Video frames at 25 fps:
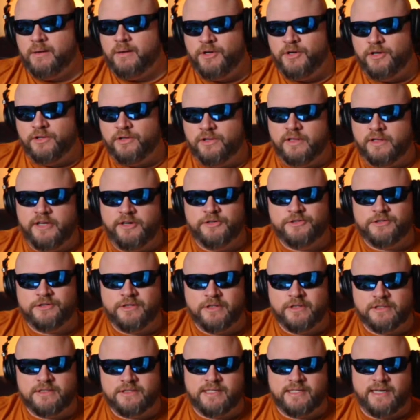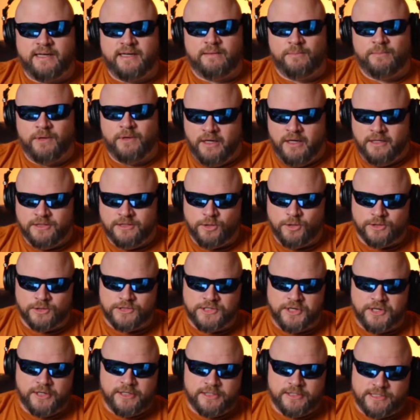They're the leaders of this team. So it's
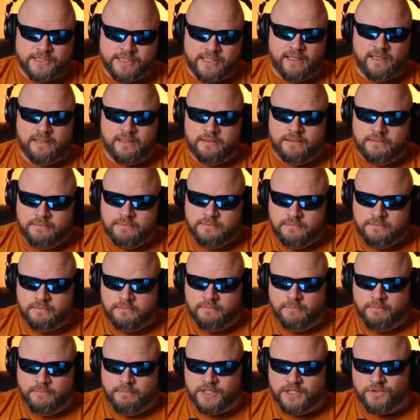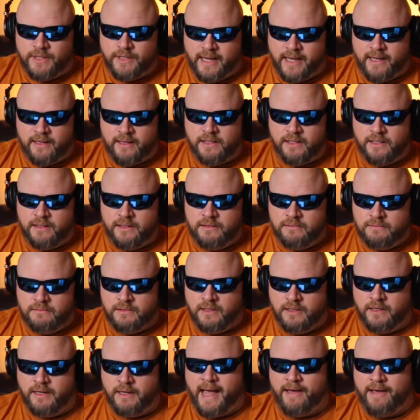good to see Mitchell Daly
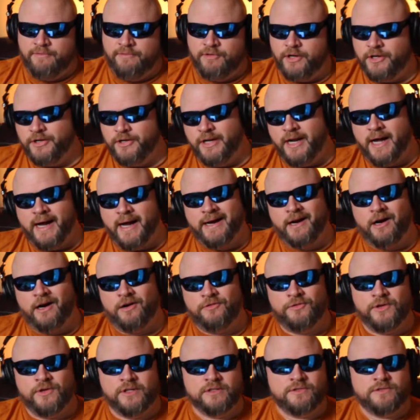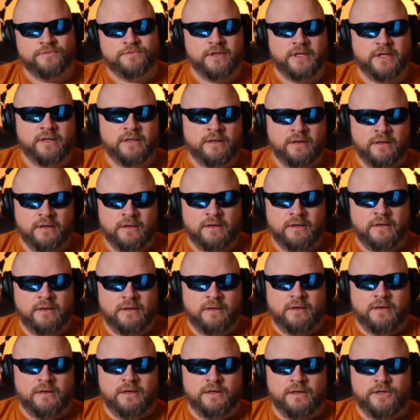have a good night offensively.
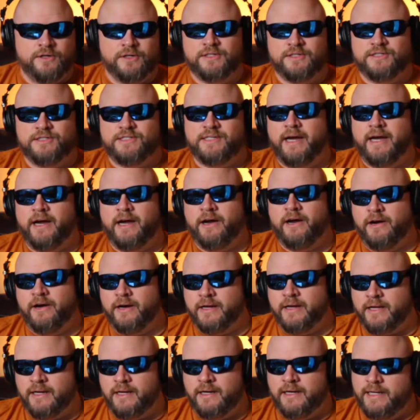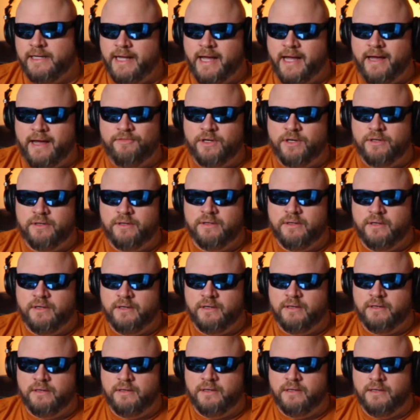Good to see Eric Kennedy have
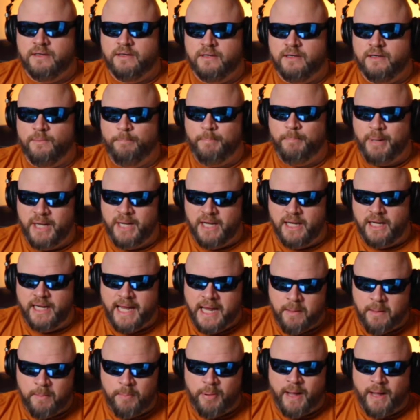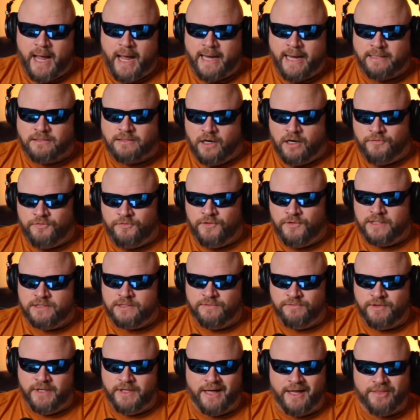a big impact
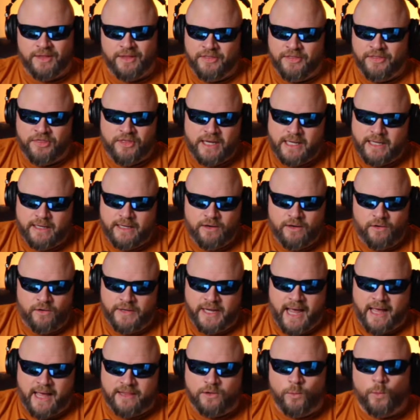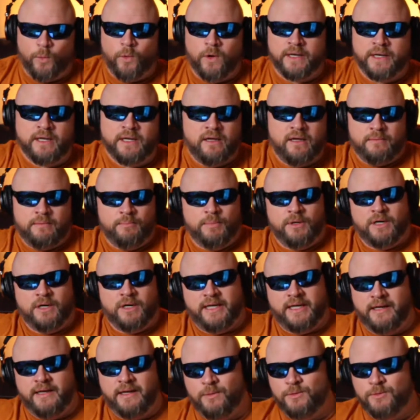offensively. I think he only had the one hit, but
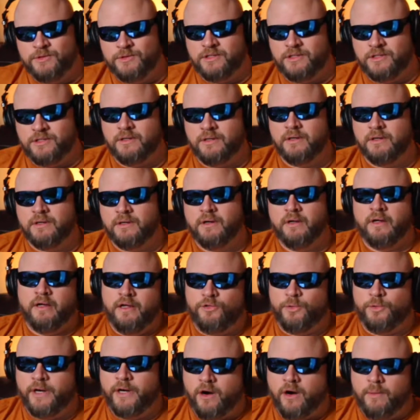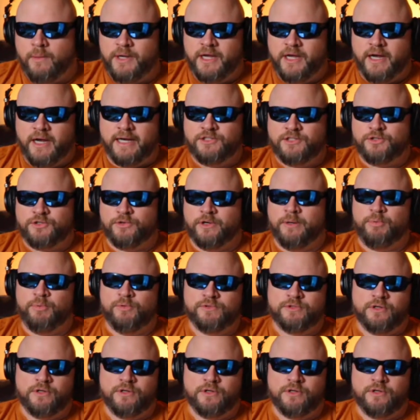again, it was a 3 RBI triple.